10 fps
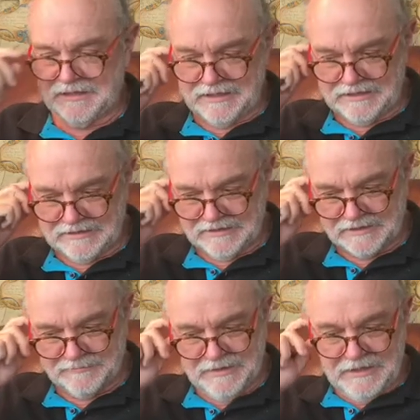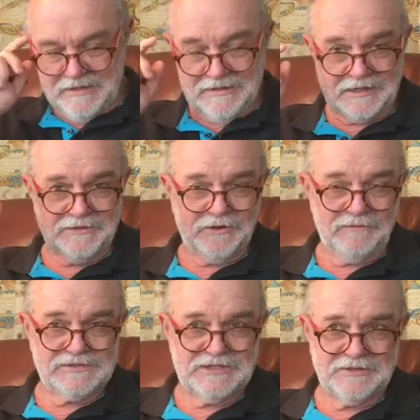and that
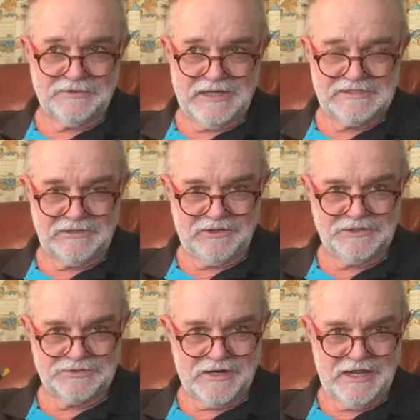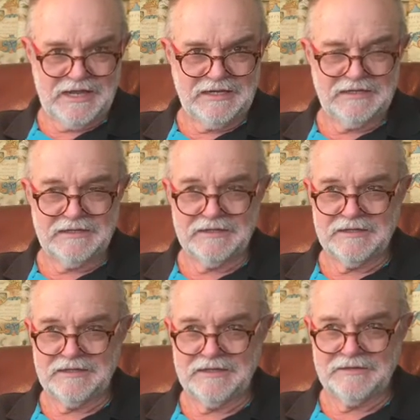obviously creates a lot of drag
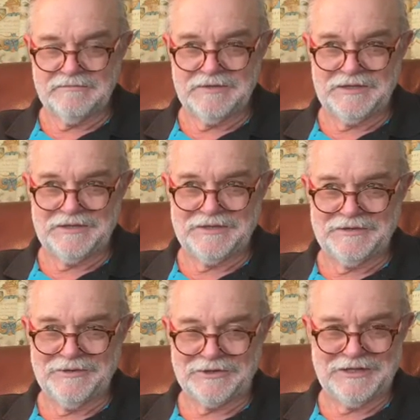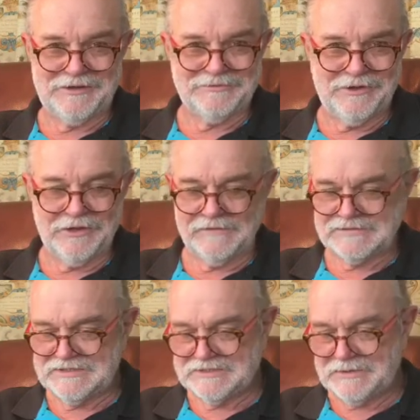in a knockdown or rollover
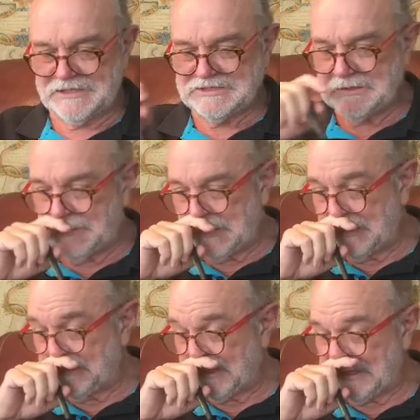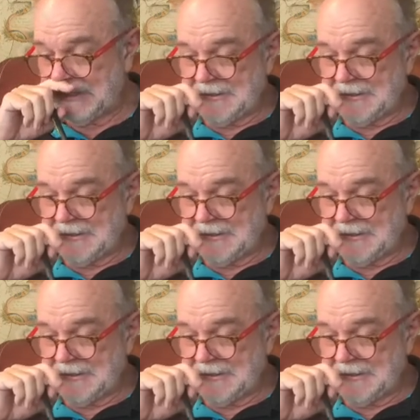situation, and would it be